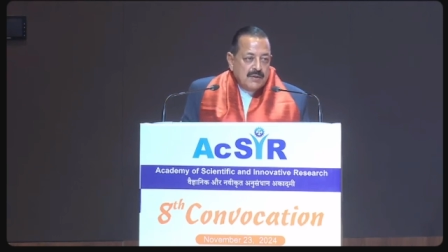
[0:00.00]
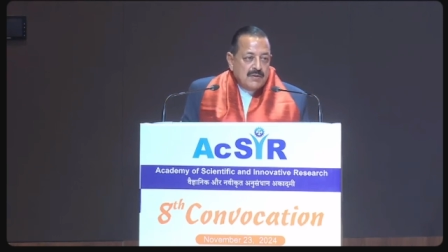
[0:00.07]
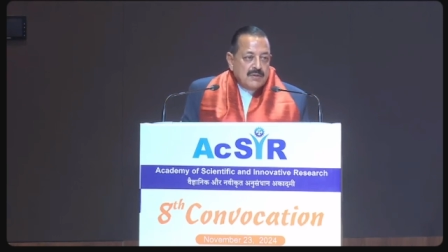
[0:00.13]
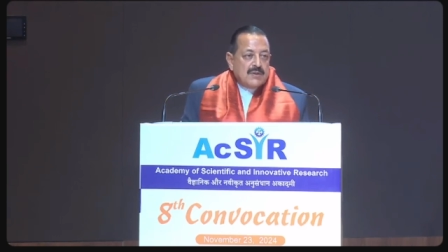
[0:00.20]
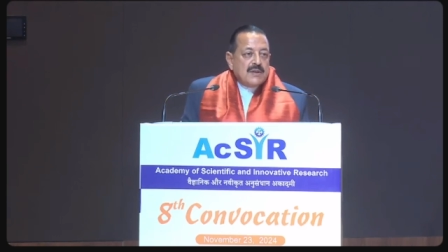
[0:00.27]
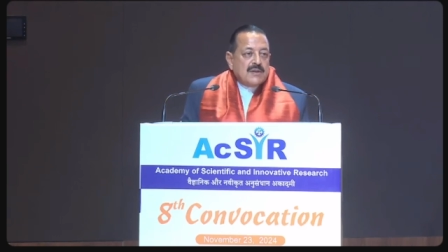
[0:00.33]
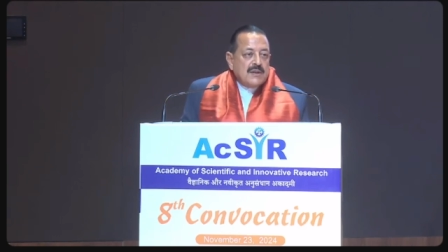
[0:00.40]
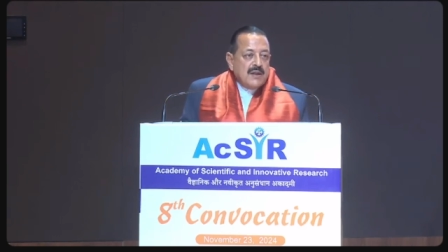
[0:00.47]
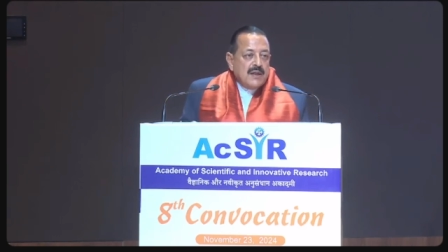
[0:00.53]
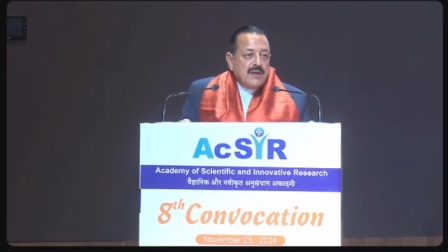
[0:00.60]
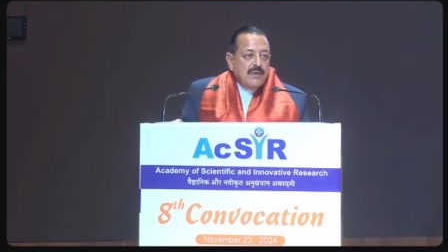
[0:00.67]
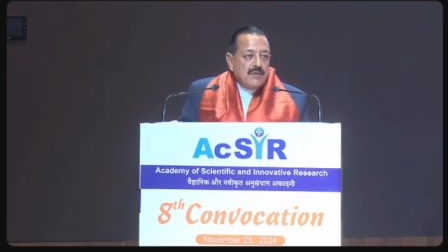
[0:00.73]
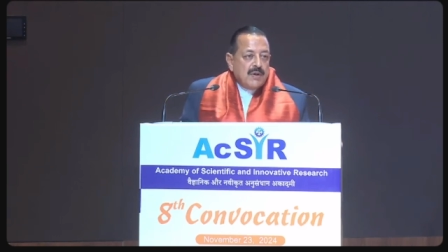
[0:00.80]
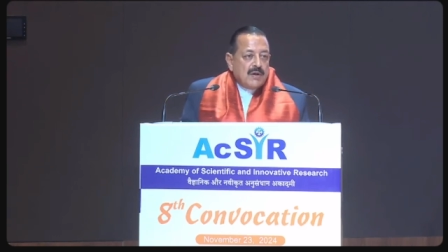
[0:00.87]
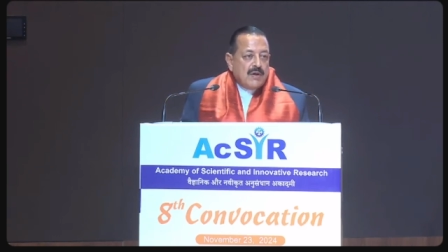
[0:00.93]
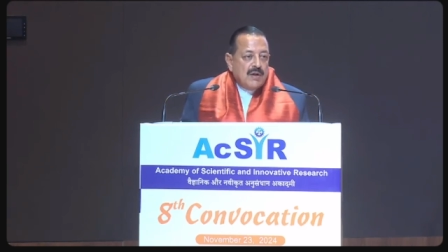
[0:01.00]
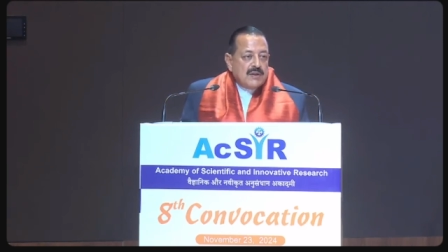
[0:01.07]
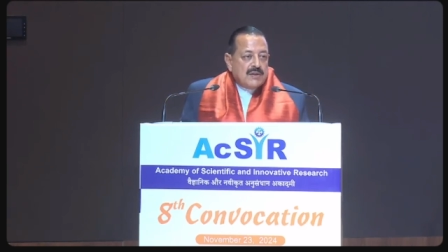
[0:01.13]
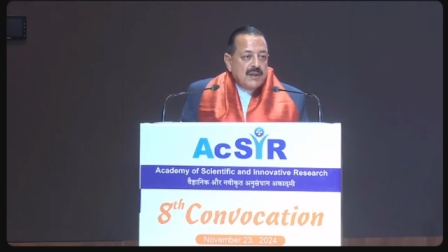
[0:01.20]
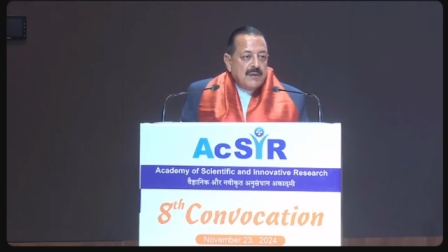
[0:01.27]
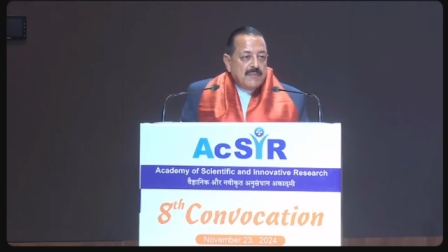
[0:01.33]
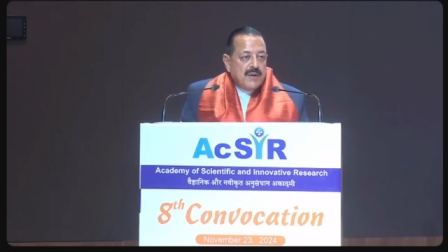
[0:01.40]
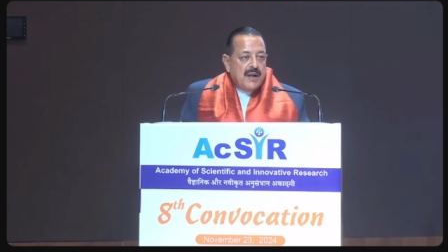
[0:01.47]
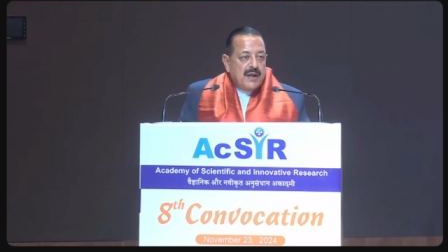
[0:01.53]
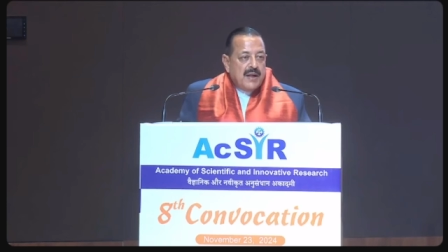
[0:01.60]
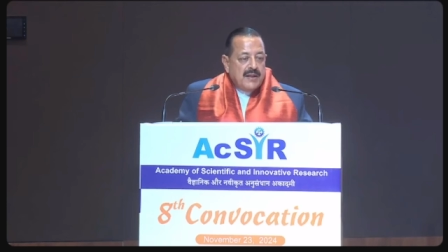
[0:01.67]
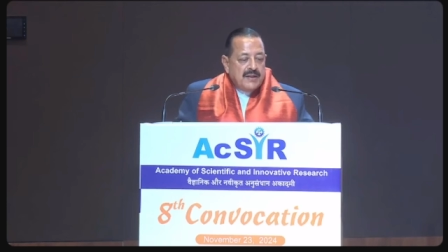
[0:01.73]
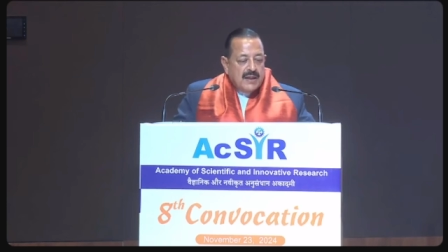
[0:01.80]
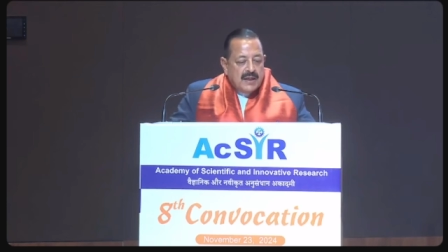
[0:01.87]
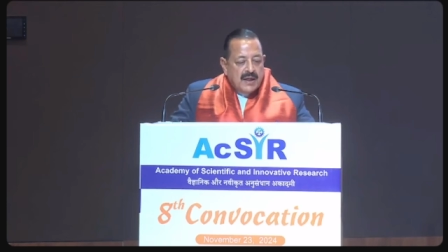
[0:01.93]
So this is a newer concept, and
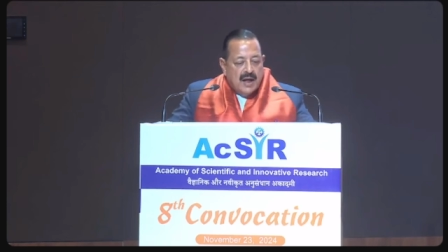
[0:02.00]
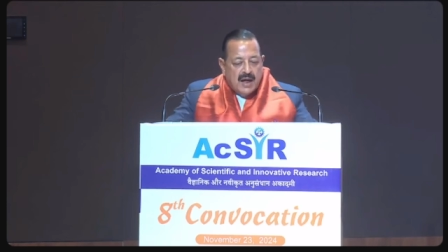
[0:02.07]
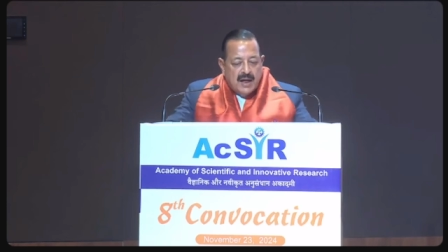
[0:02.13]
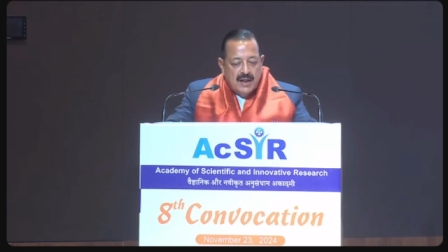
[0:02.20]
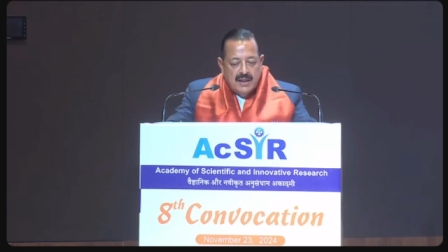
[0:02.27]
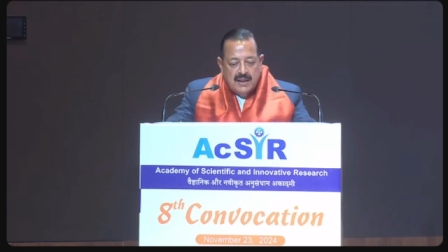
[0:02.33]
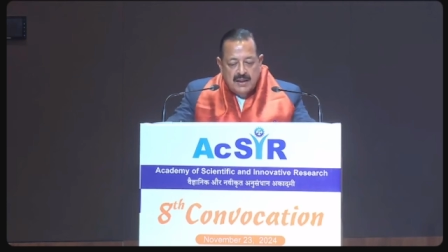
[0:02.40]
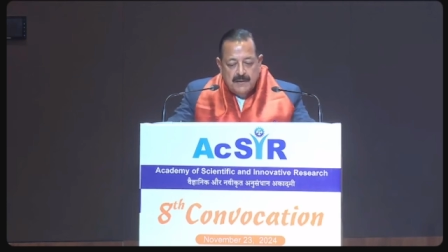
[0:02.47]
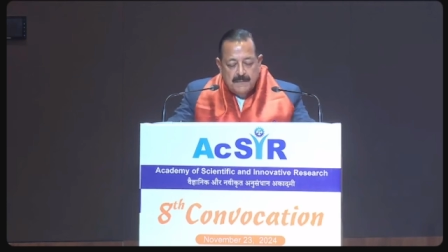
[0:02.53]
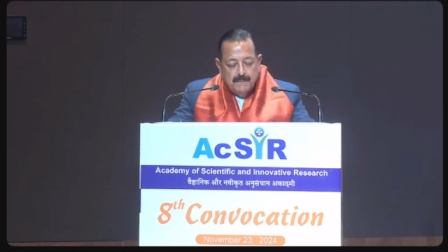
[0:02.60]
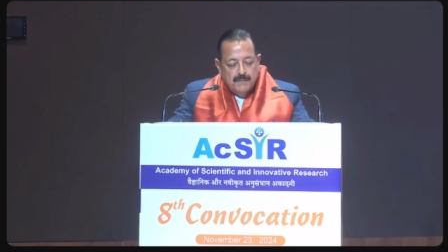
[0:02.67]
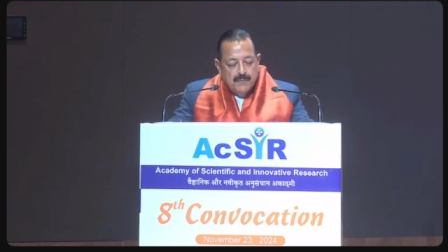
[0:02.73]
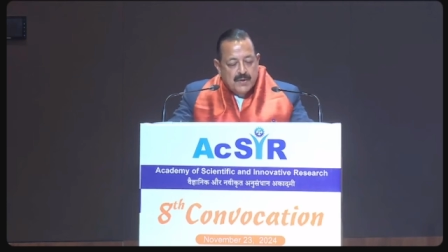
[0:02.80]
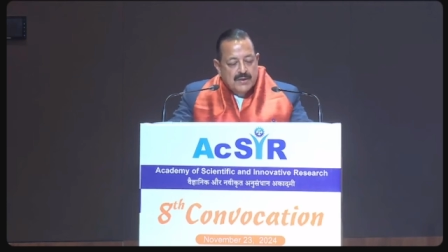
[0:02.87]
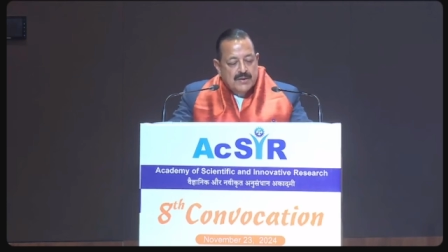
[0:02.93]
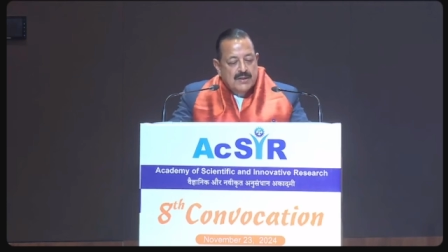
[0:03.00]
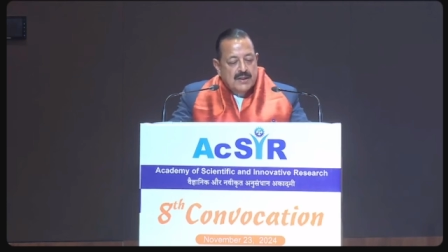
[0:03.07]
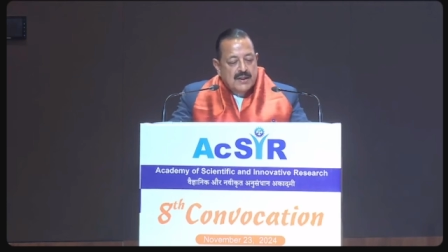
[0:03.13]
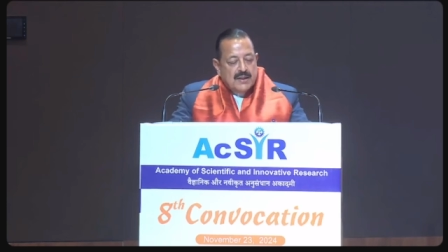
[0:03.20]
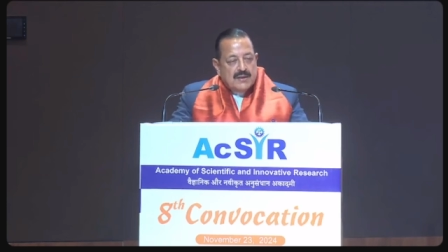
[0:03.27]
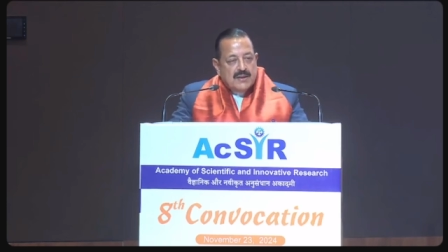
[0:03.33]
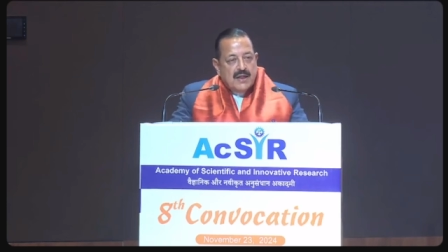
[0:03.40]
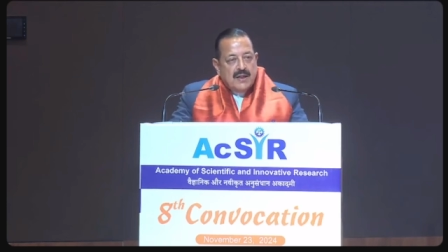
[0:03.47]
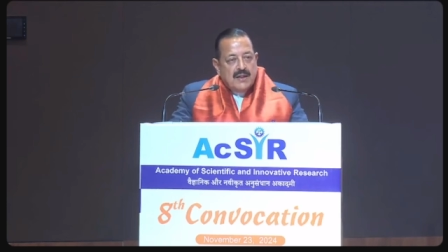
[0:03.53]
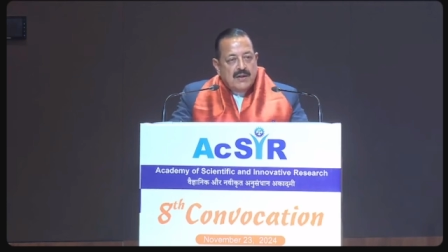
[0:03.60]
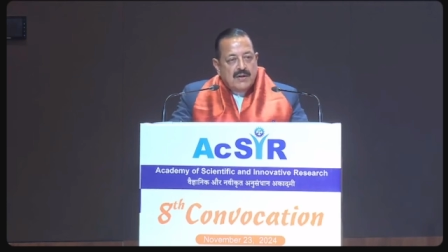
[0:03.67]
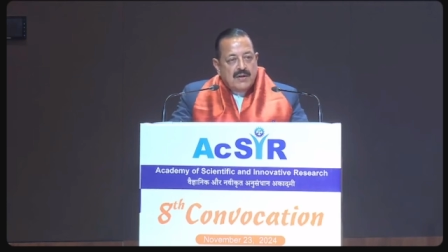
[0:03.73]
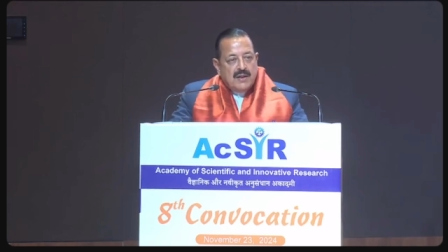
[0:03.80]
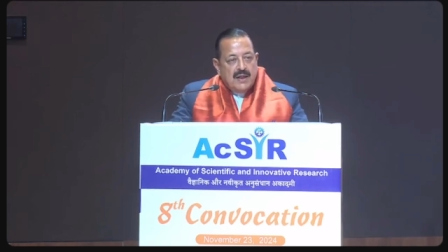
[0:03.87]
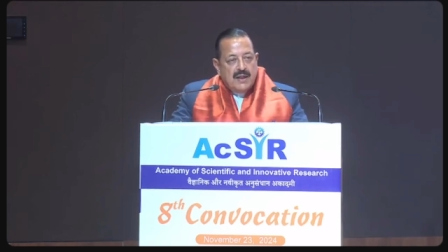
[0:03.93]
I think
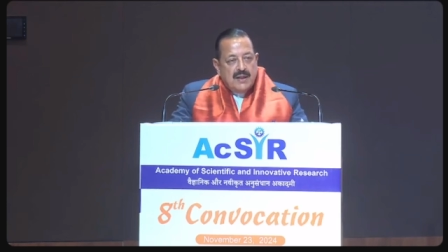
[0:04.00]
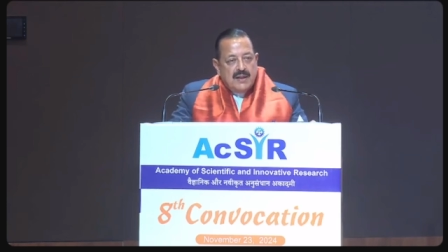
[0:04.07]
AcSIR